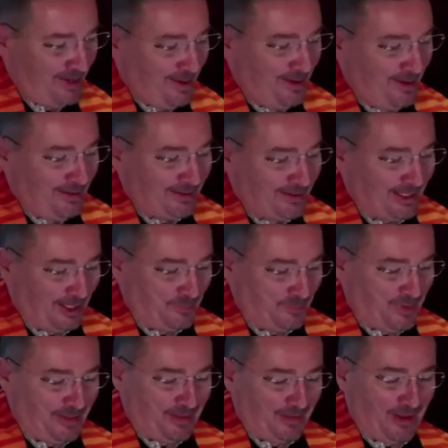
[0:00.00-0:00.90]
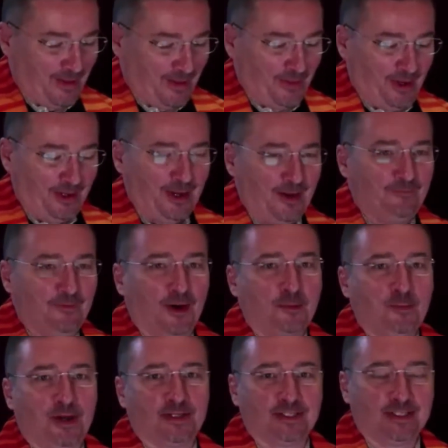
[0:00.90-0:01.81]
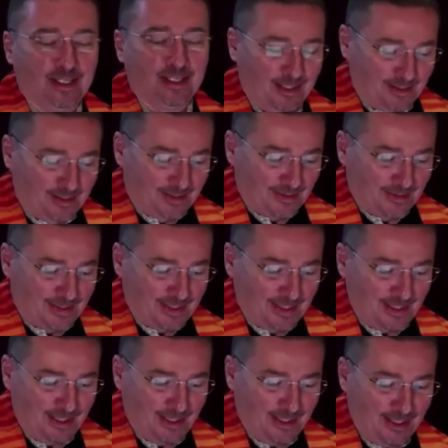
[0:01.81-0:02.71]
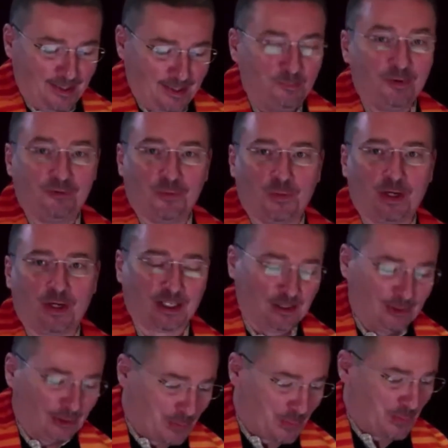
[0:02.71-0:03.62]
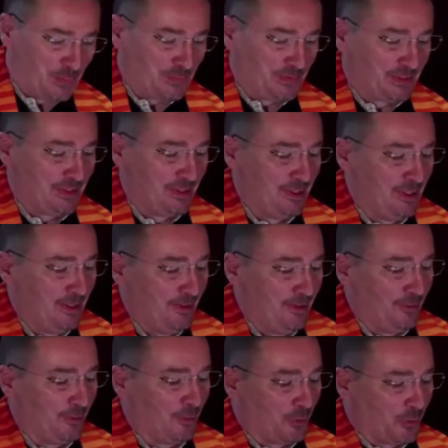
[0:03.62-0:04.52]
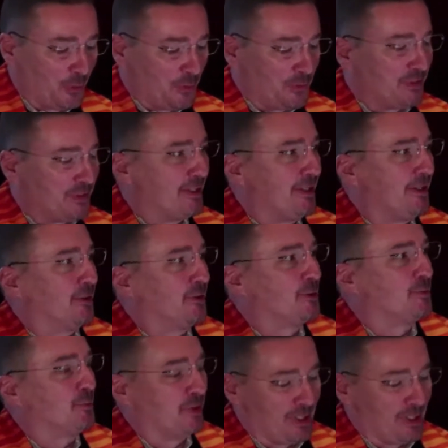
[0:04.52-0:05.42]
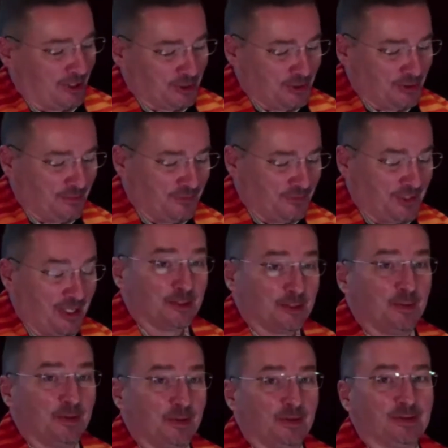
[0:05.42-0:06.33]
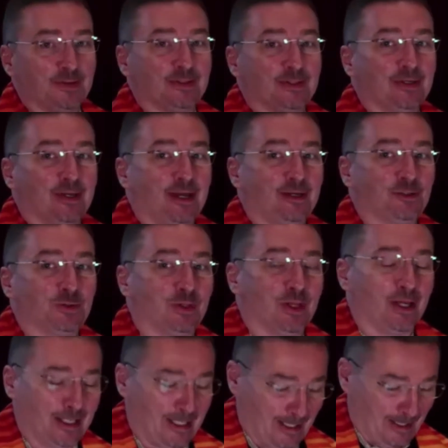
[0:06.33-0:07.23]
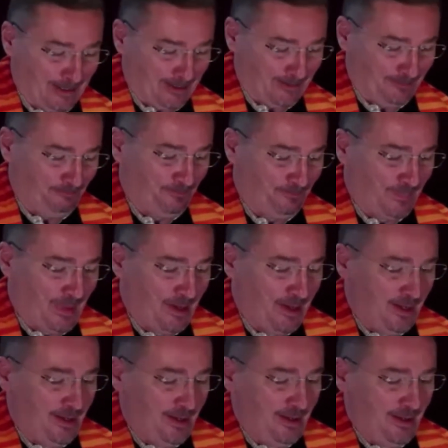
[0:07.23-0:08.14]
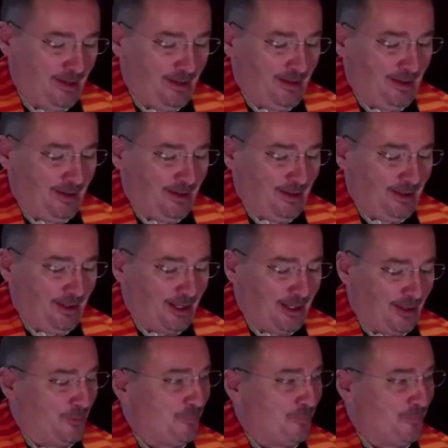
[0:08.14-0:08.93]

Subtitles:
telling me that they thought I very much needed to see, before it closed, the Crow's Theater's production of Shakespeare's As You Like It. Now,